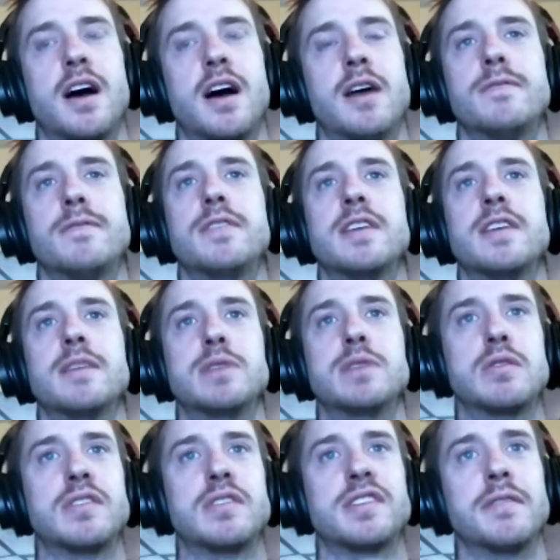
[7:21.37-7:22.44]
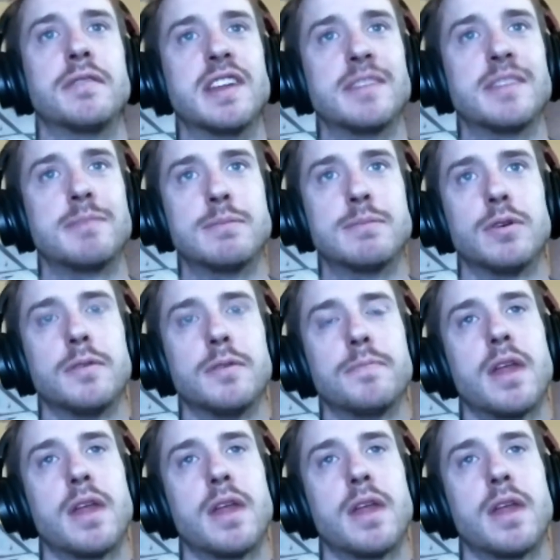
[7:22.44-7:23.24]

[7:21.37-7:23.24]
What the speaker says: of the abuse of these people.